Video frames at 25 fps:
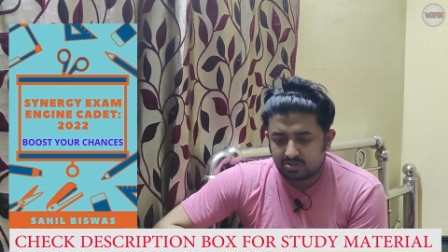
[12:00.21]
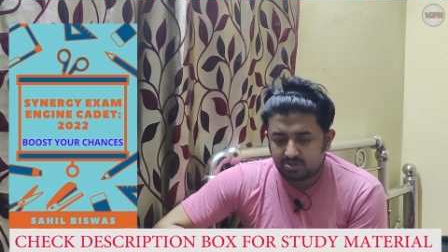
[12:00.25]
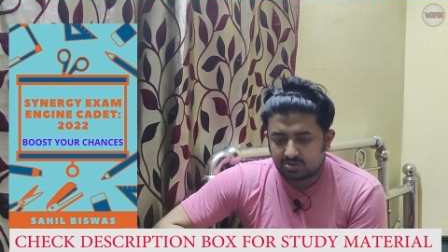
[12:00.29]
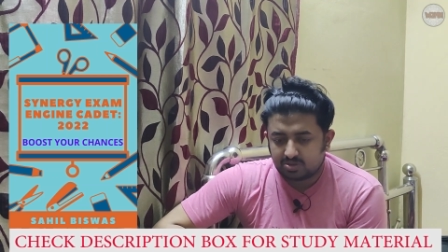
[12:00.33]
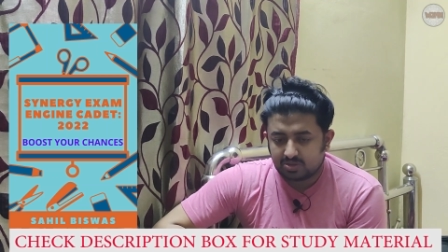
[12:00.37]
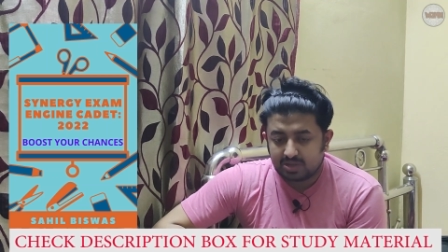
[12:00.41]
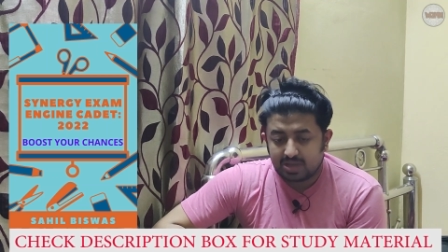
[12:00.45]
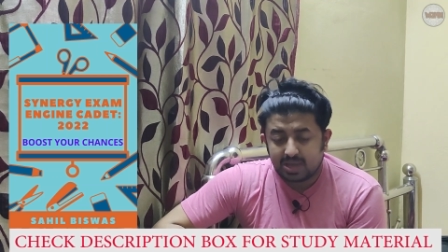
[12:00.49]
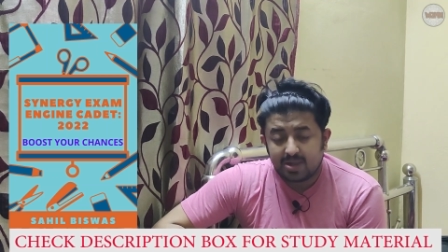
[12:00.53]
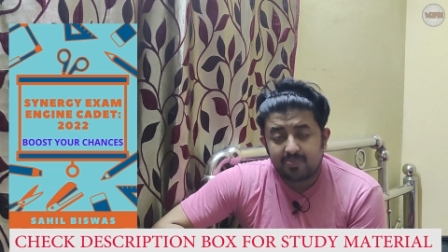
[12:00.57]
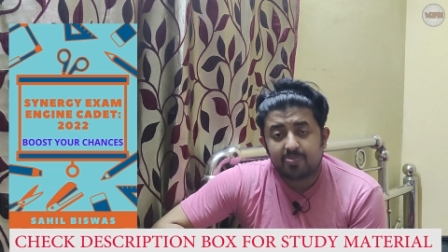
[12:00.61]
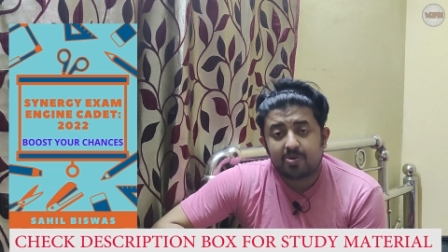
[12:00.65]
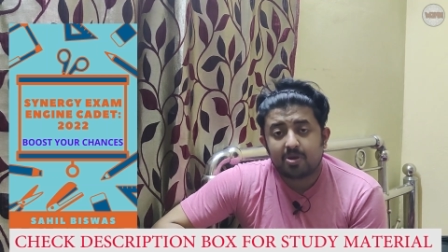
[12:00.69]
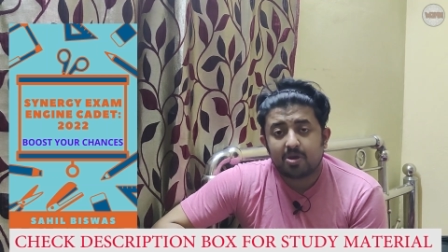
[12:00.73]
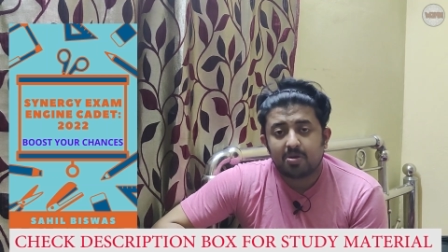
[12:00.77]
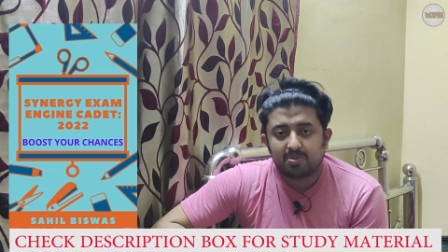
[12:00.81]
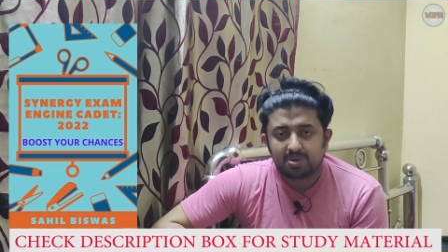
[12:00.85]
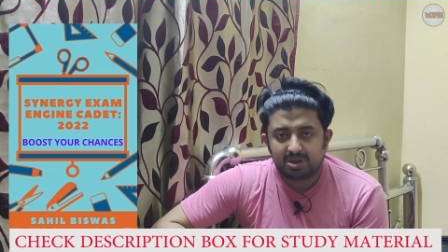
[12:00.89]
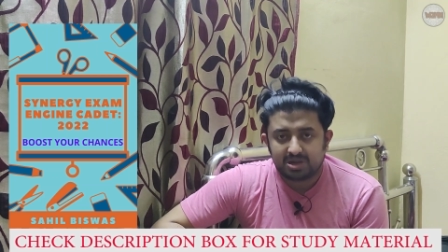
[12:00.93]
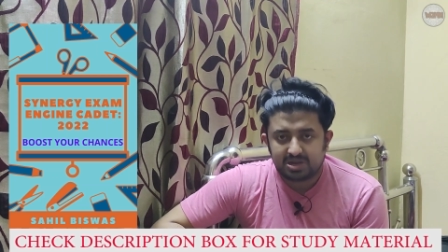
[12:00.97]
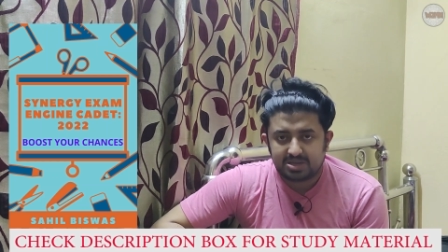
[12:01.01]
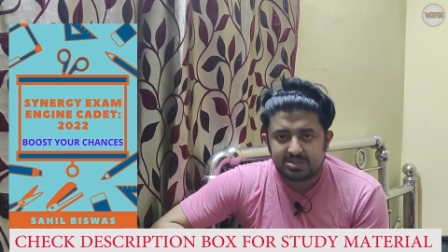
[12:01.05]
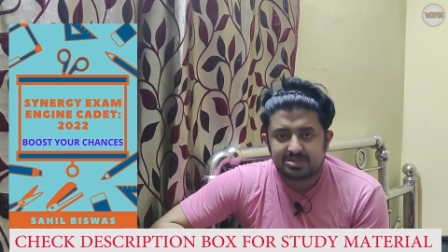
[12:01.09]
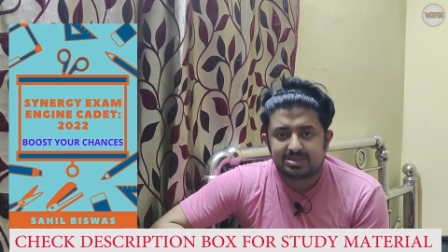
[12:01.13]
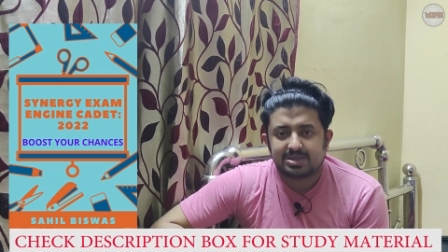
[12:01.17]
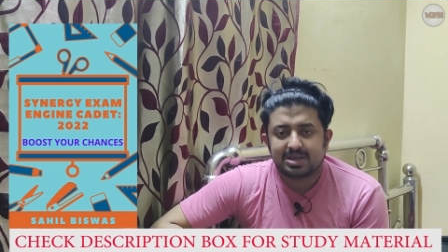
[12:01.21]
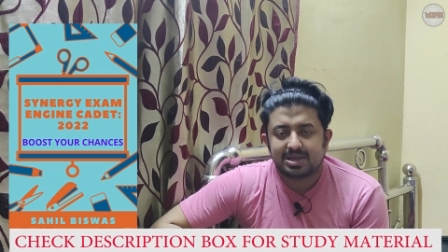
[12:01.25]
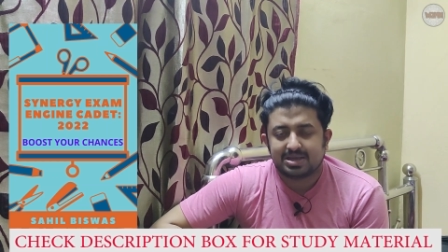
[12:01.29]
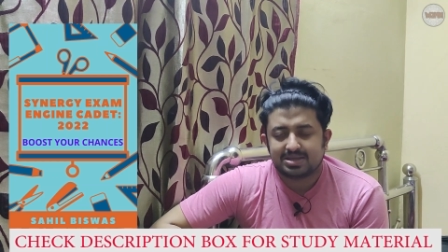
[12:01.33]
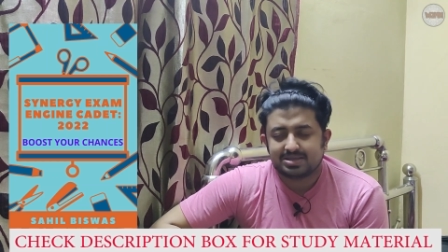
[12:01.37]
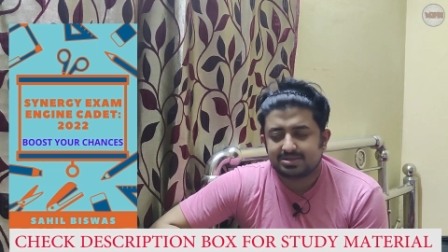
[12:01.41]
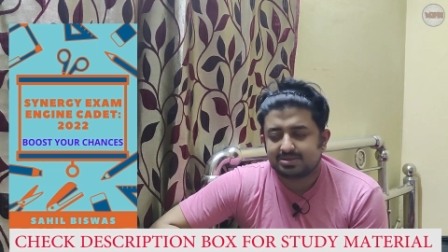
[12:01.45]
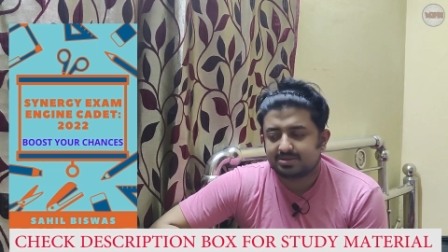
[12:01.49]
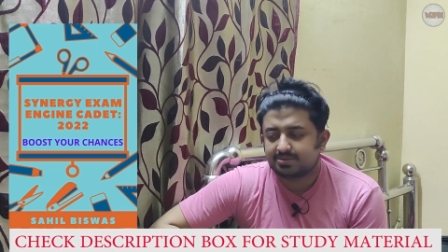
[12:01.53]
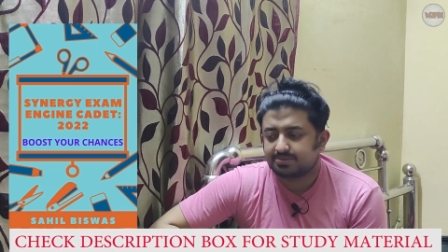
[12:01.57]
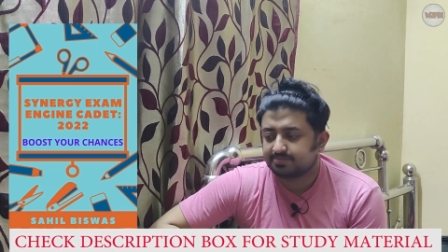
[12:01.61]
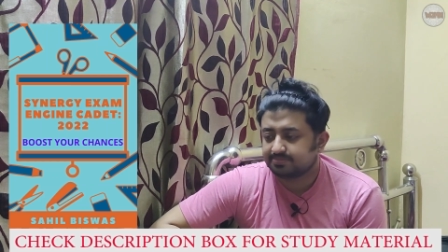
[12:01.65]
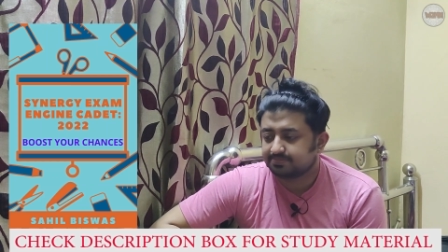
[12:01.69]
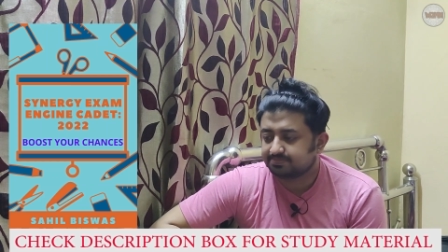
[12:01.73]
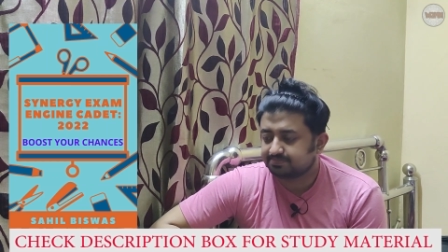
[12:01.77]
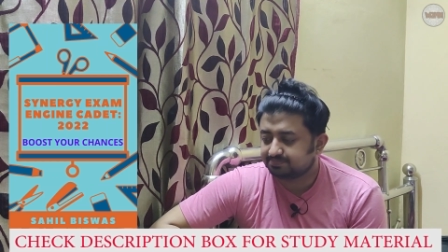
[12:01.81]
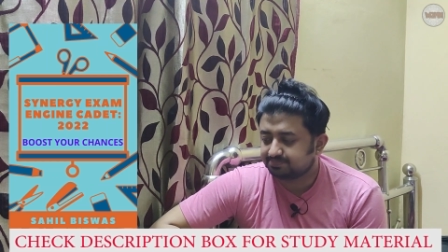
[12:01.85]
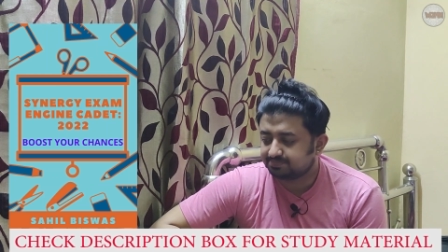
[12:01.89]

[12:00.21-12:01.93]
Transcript: So here probability is less.